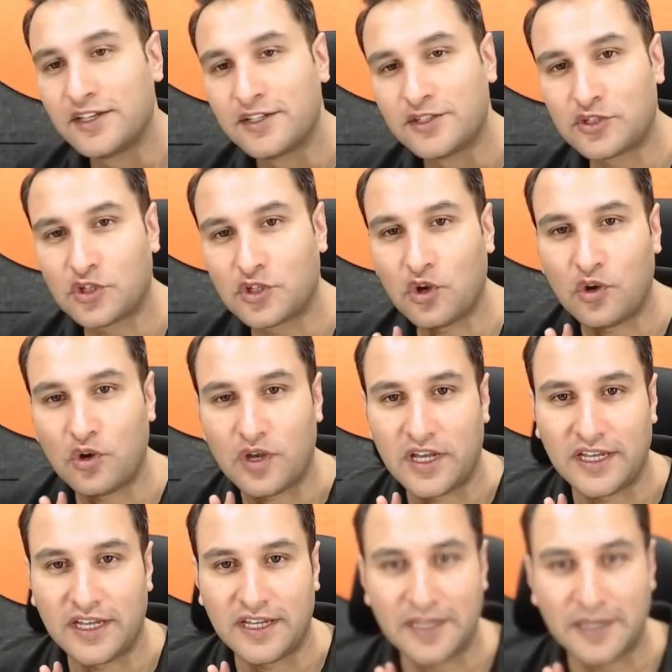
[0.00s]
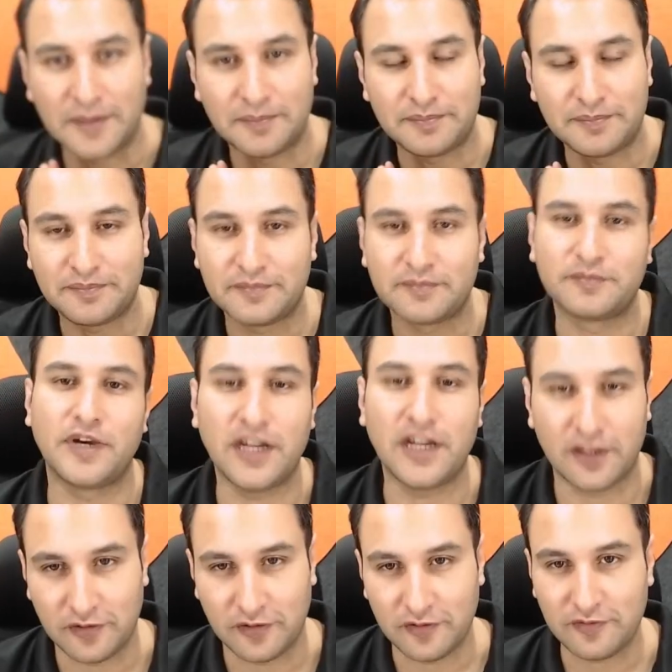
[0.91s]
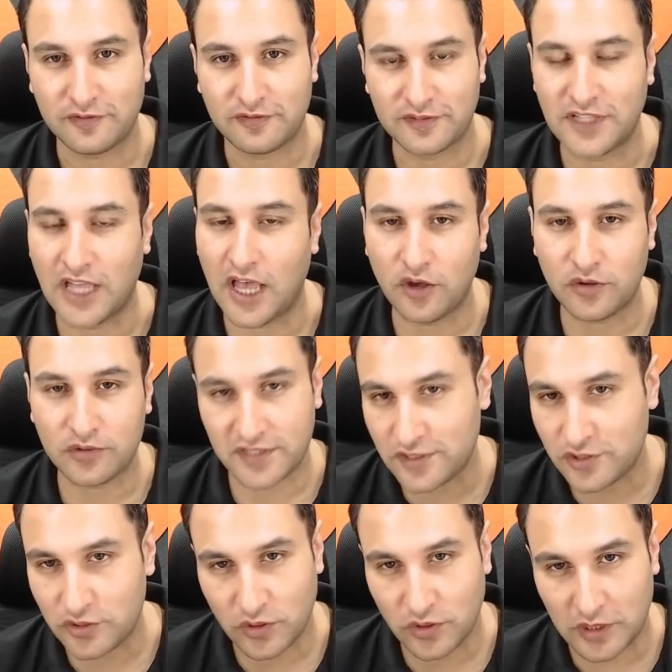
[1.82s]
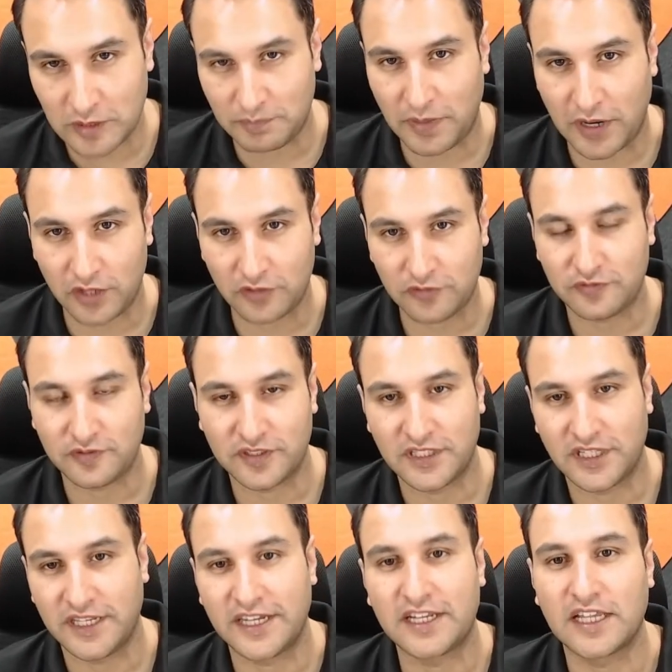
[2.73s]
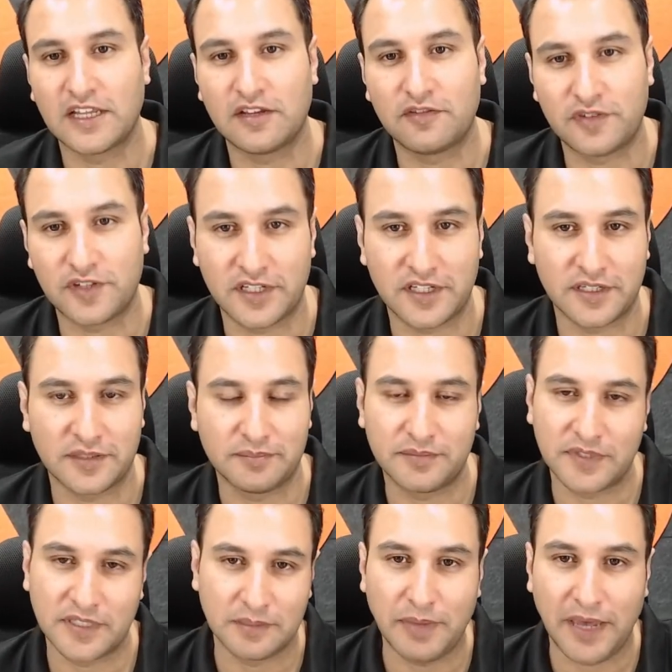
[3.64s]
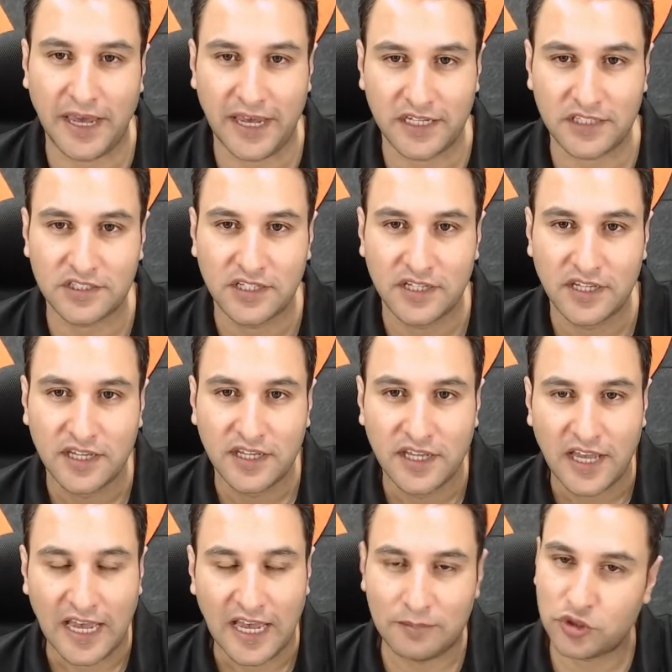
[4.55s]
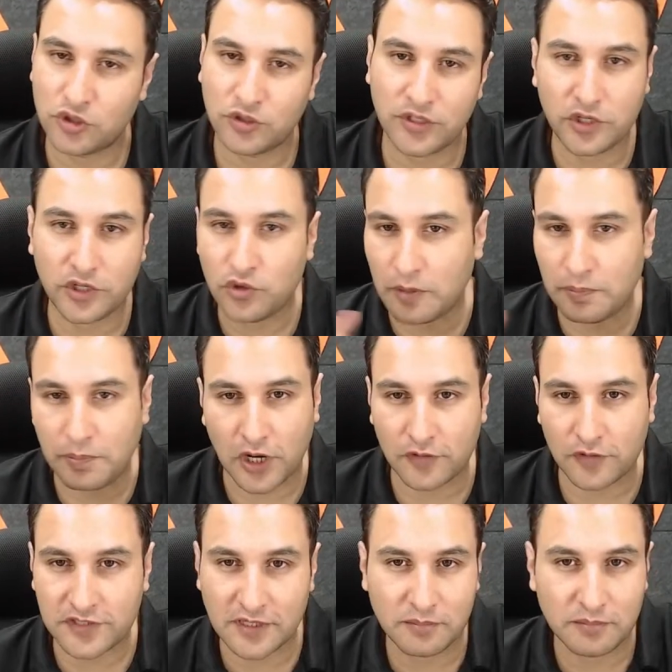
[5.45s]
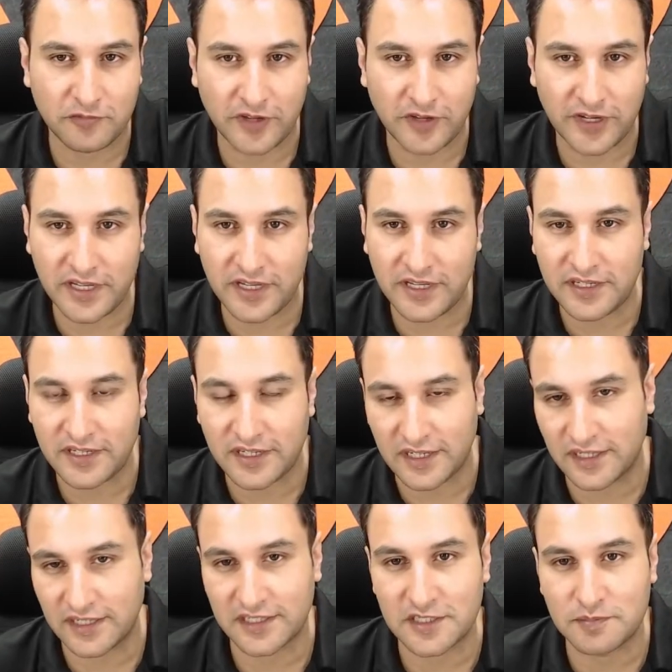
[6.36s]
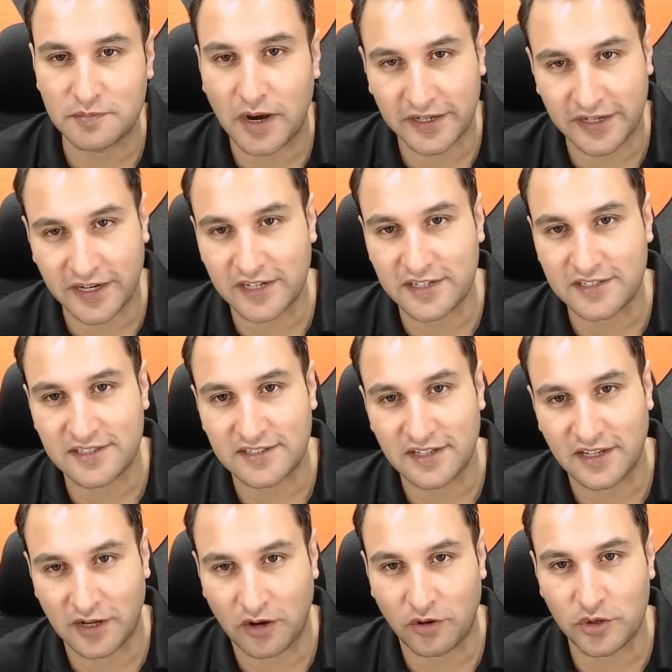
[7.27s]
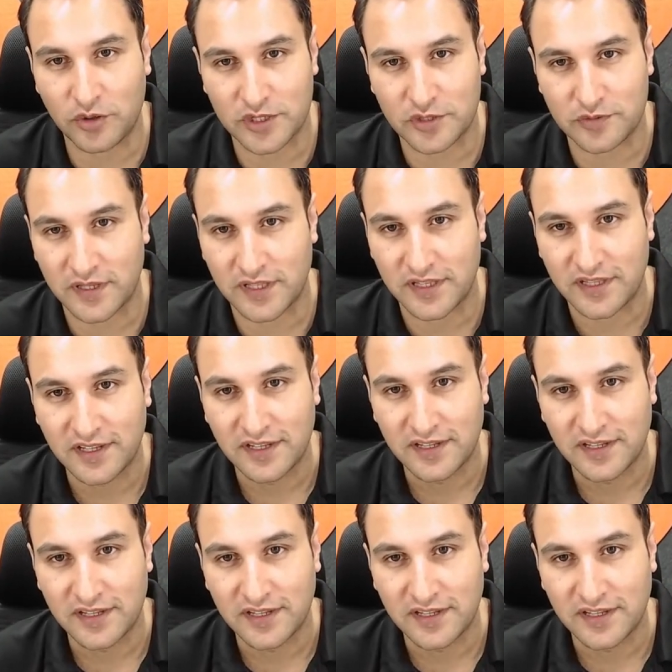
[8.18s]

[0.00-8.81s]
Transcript: So Pranav, now since you're the part of the Eklavya batch, I'm sure that you're part of some very smart kids around you as well.